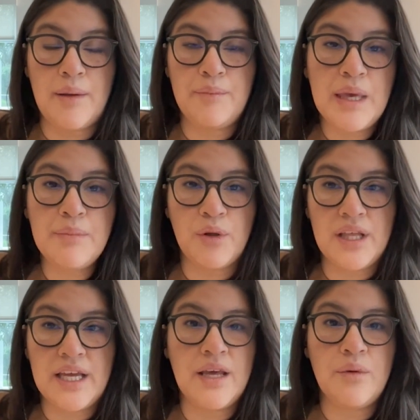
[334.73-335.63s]
people
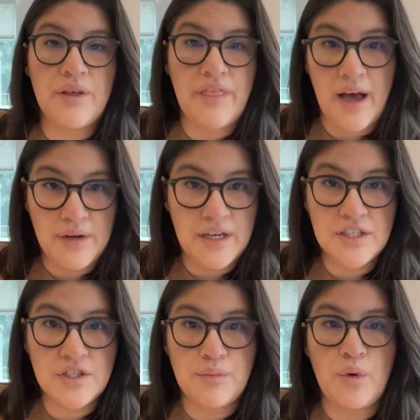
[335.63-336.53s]
in it without any
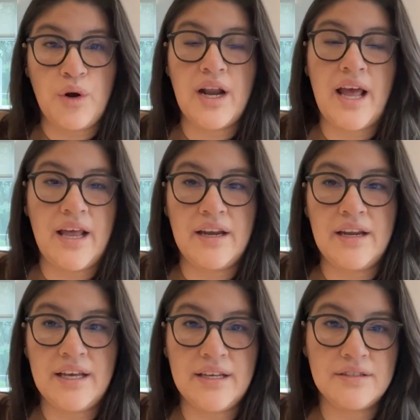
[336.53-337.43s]
support, and
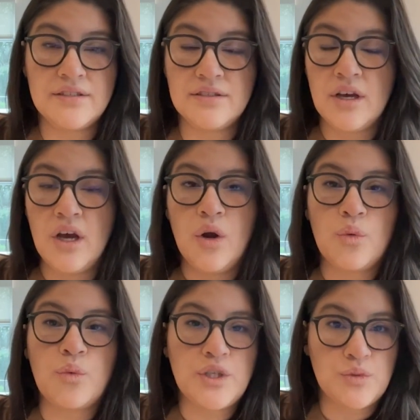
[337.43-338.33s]
it's
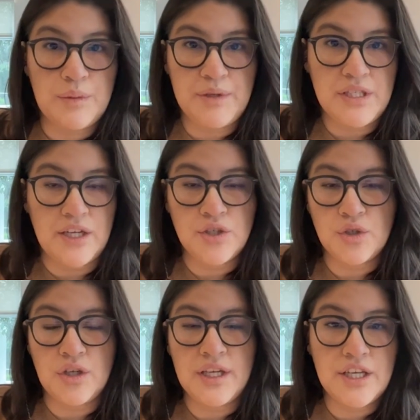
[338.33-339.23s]
rich with
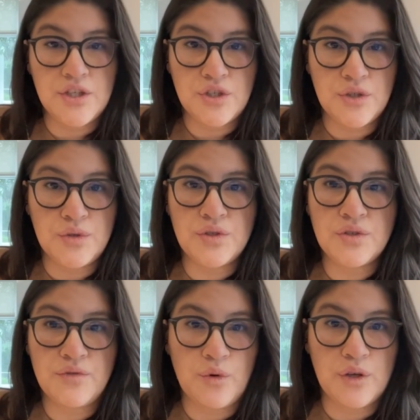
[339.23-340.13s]
potential
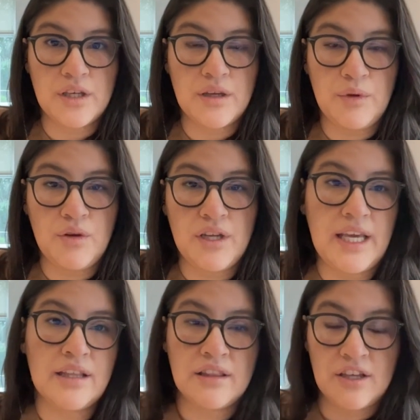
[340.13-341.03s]
issues for the community.